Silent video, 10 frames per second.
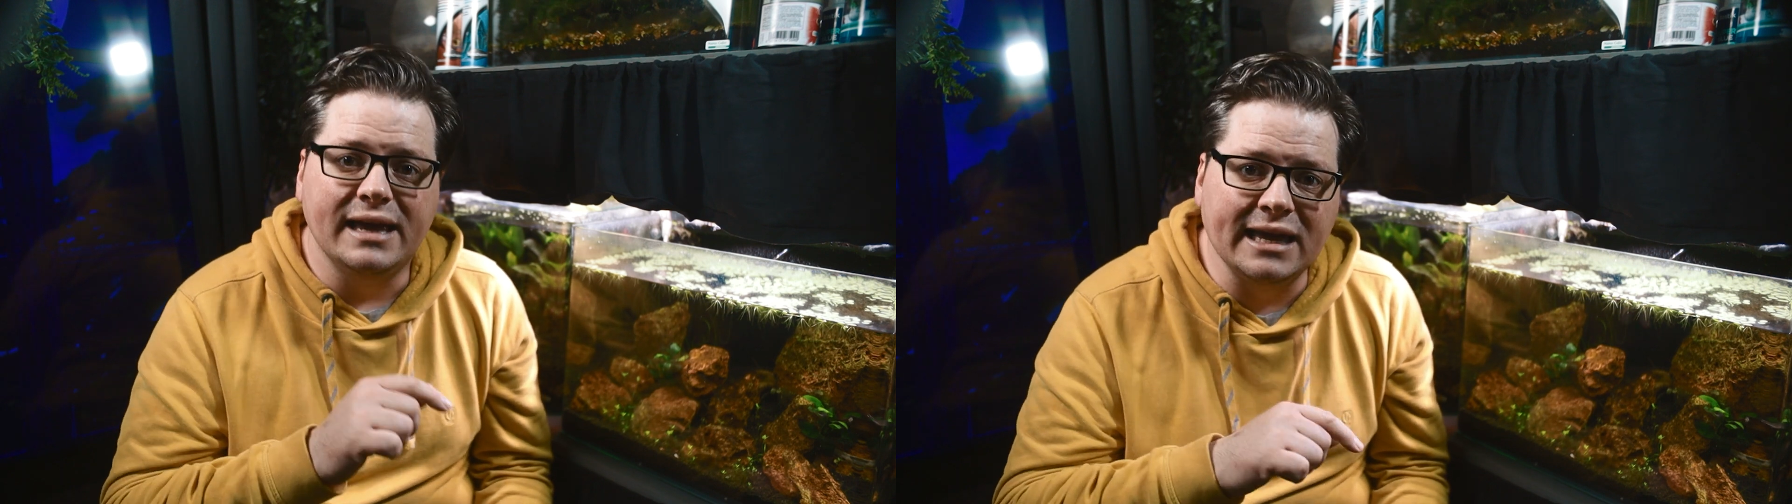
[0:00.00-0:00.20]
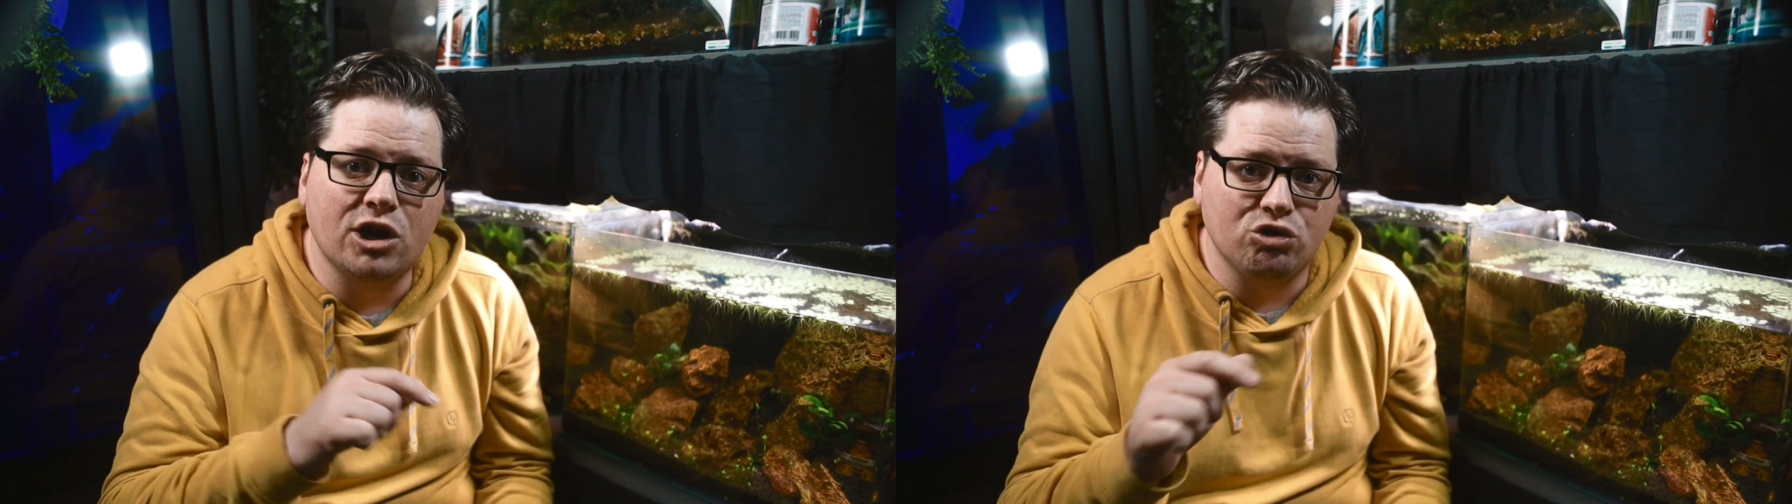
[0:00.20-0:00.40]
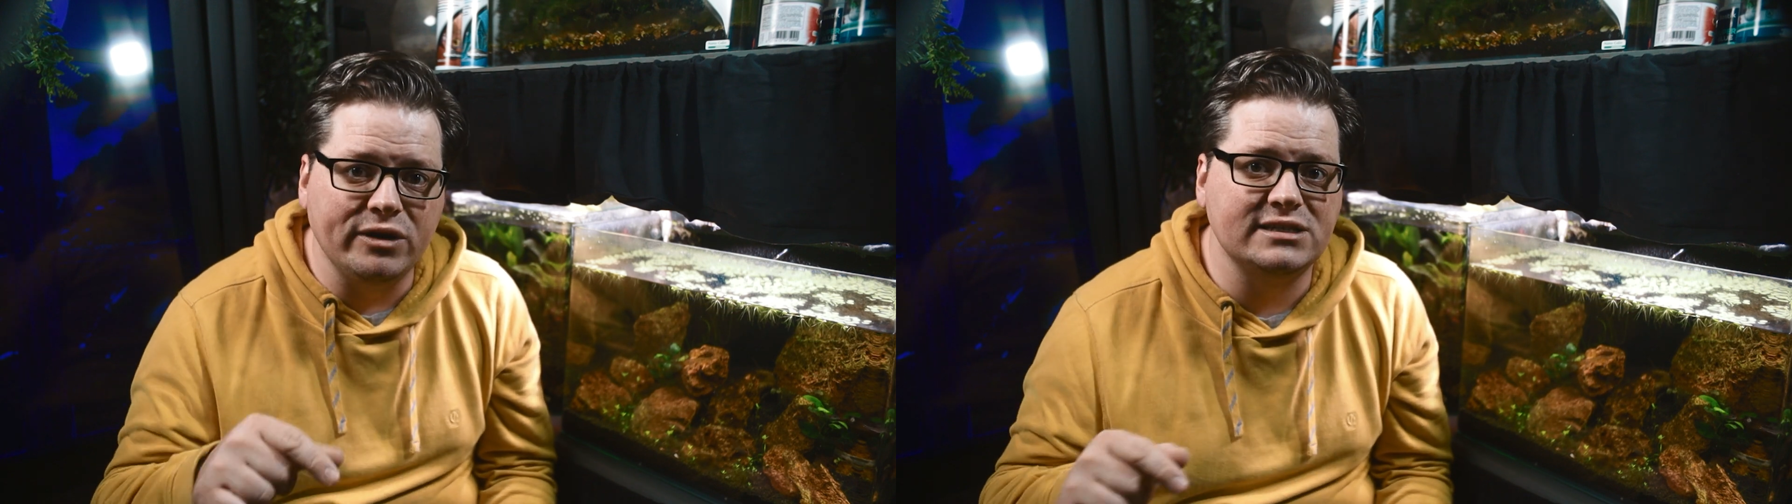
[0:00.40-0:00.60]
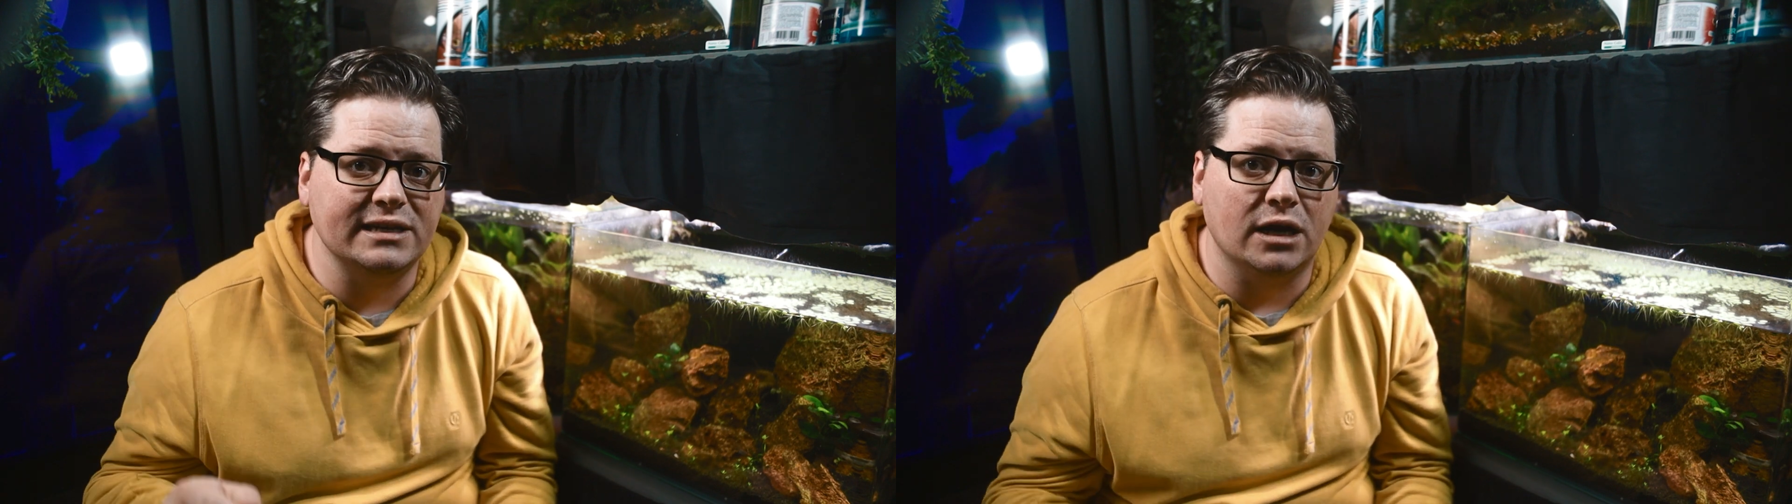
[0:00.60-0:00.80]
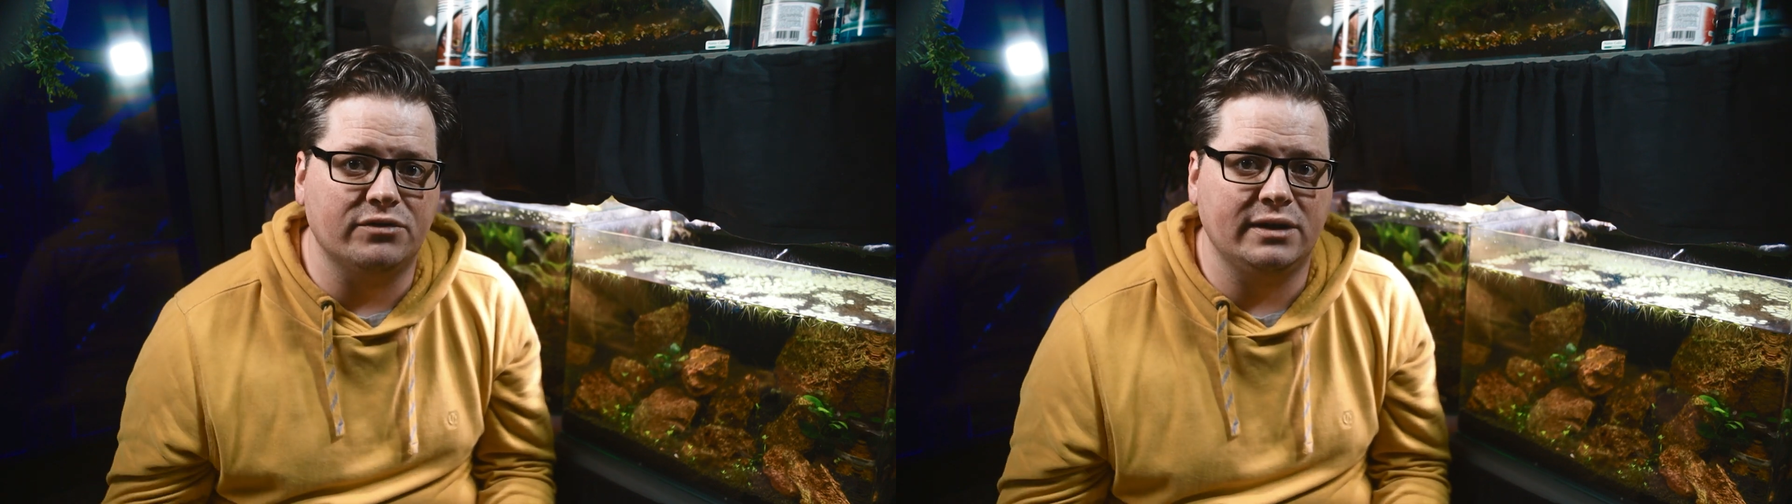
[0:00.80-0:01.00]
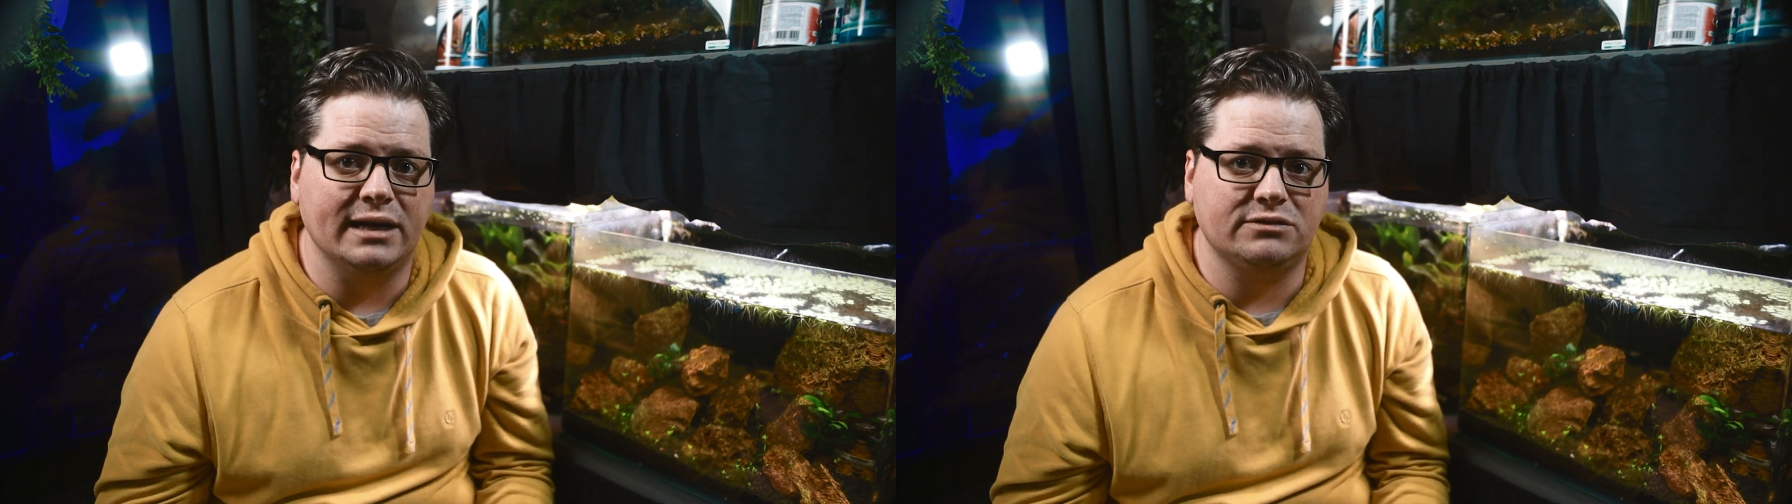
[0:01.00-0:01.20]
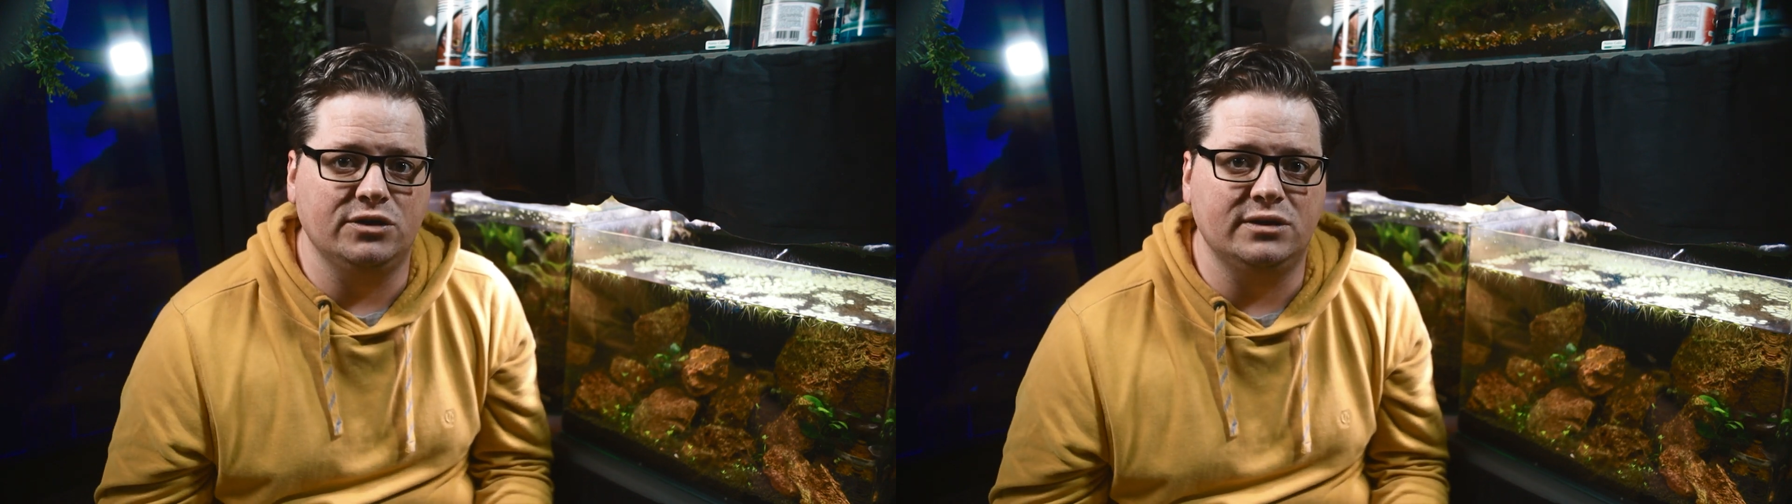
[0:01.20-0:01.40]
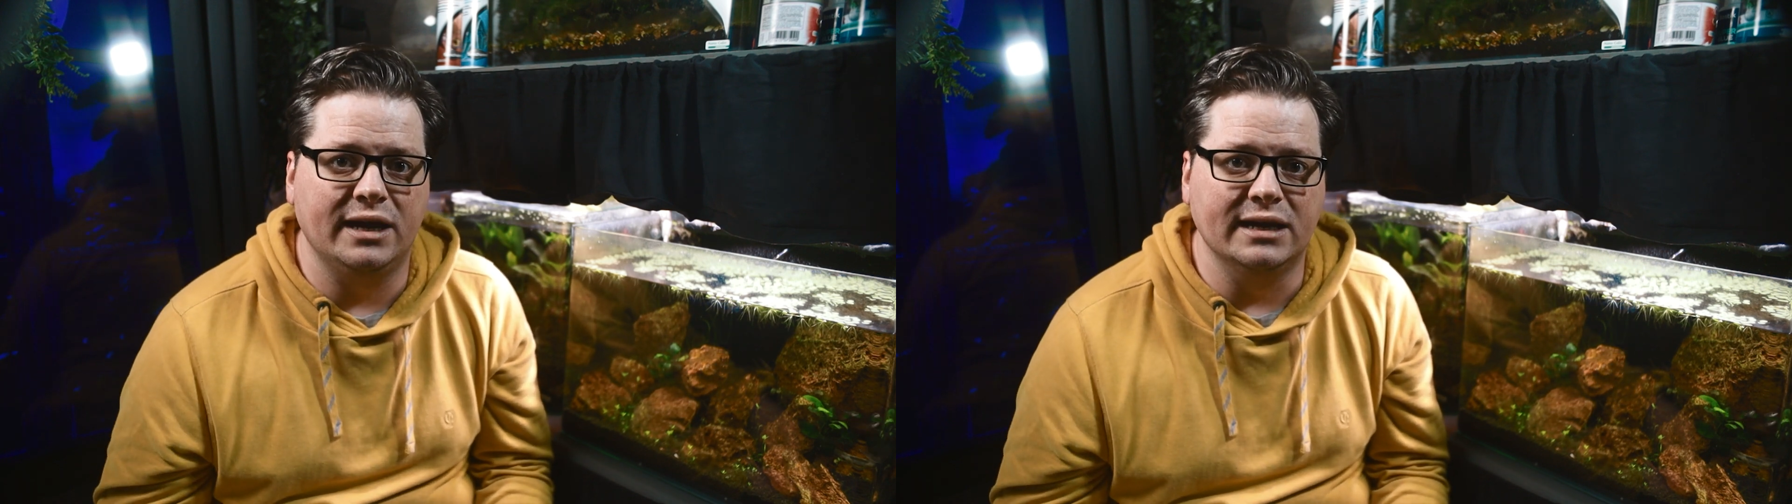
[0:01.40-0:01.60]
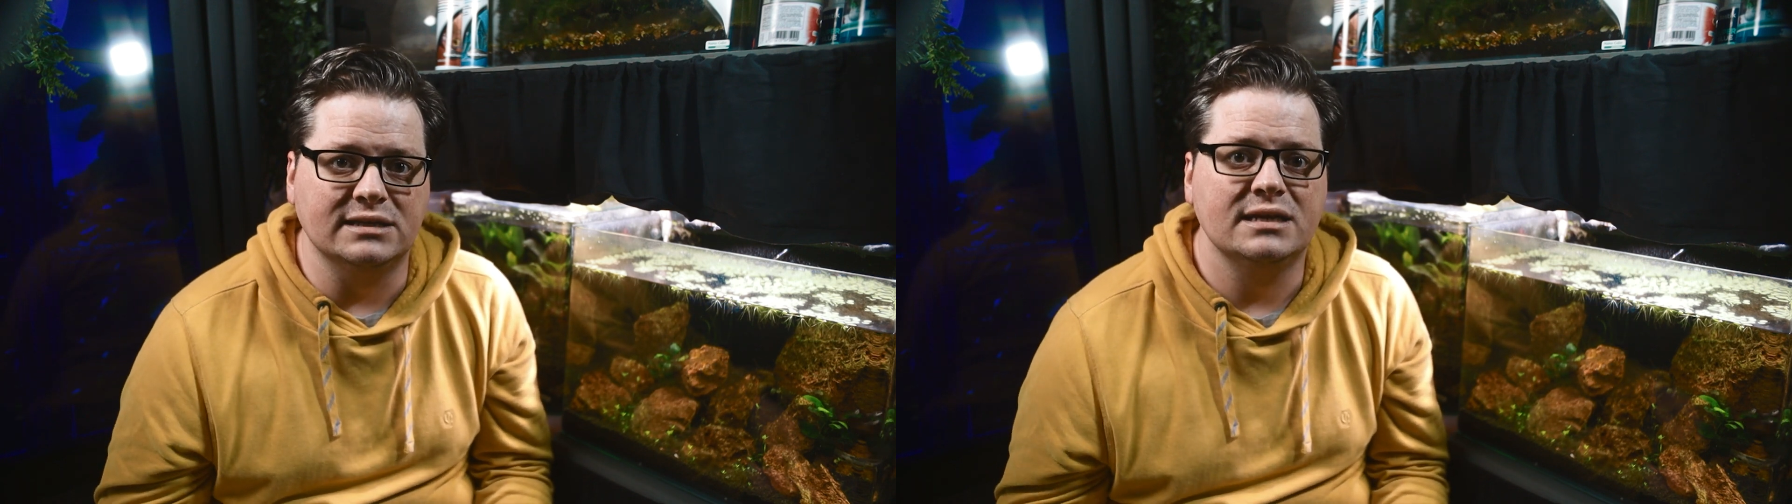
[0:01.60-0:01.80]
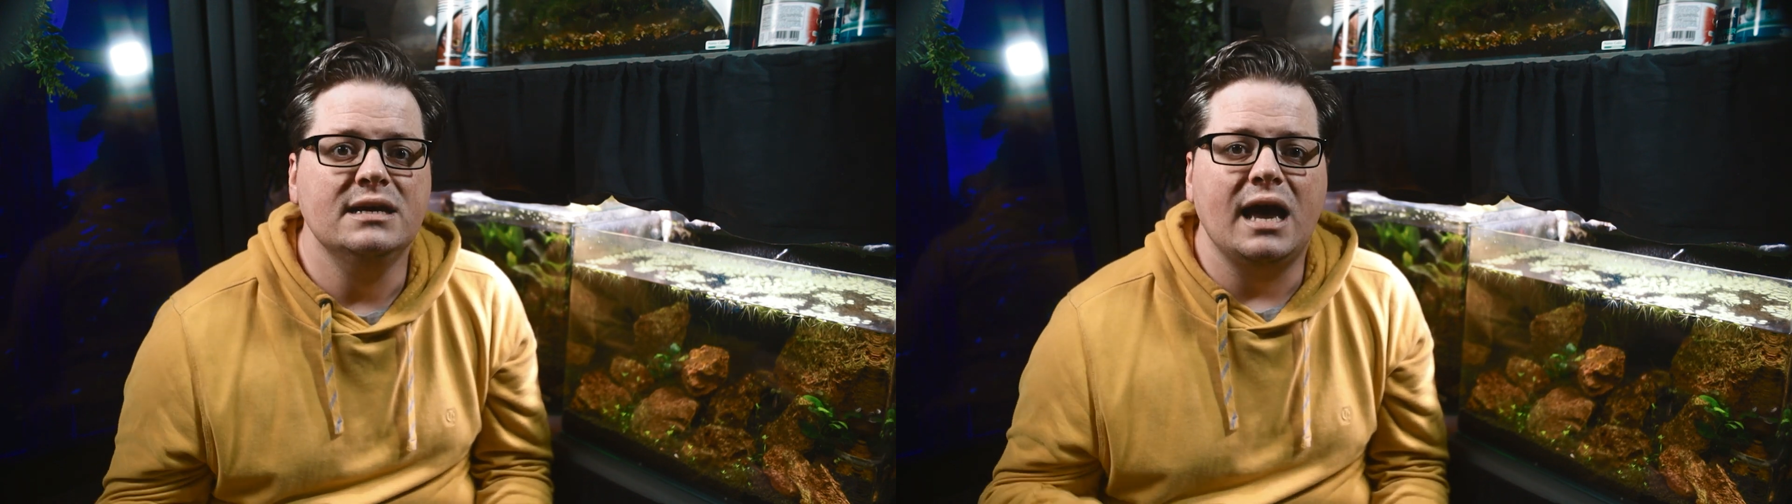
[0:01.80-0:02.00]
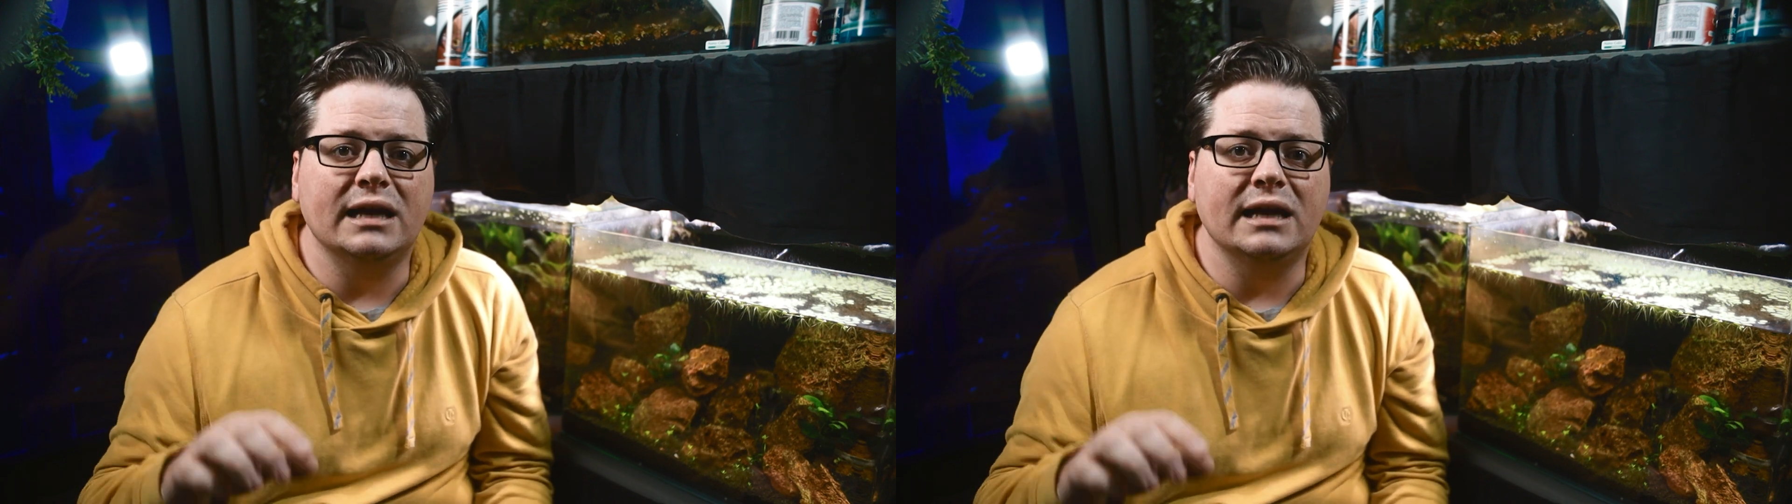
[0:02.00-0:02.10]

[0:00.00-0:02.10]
increasing over the next few days,